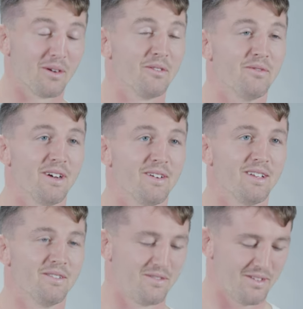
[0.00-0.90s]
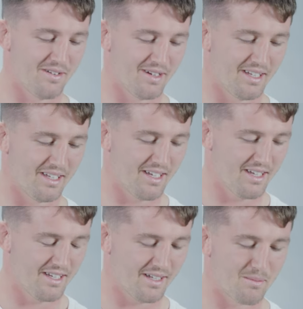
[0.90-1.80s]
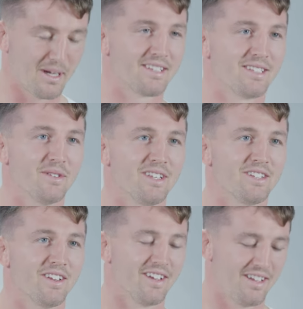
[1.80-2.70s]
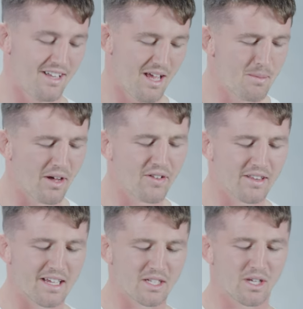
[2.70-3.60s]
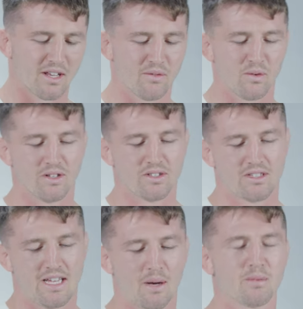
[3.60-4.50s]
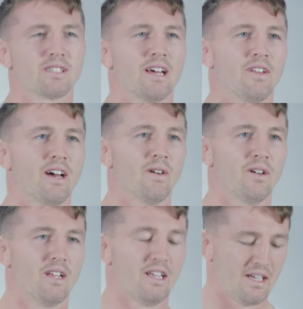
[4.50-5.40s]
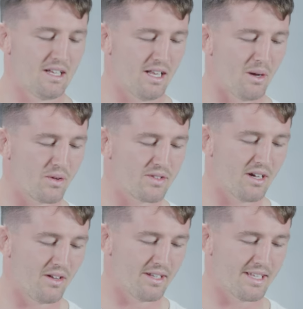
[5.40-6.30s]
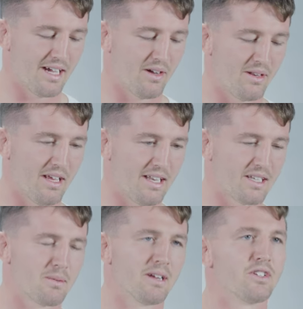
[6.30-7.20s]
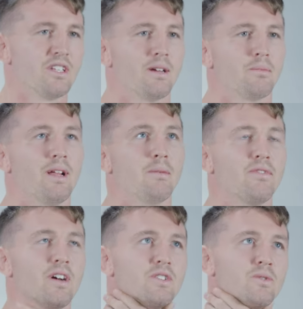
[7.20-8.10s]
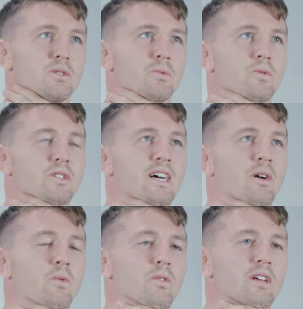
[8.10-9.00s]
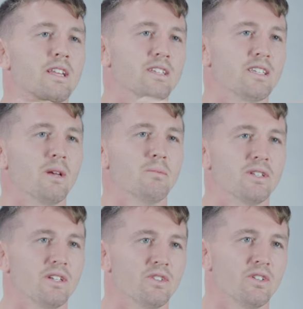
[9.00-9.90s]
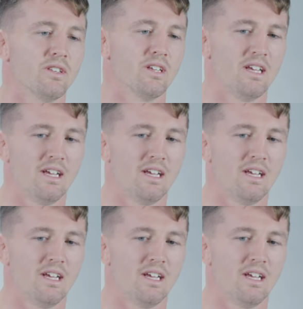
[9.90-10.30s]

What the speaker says: were very, very competitive with each other. But I think that's kind of what's helped us out now. Like, we've dialed it down, and especially like playing professional sports now in the same position,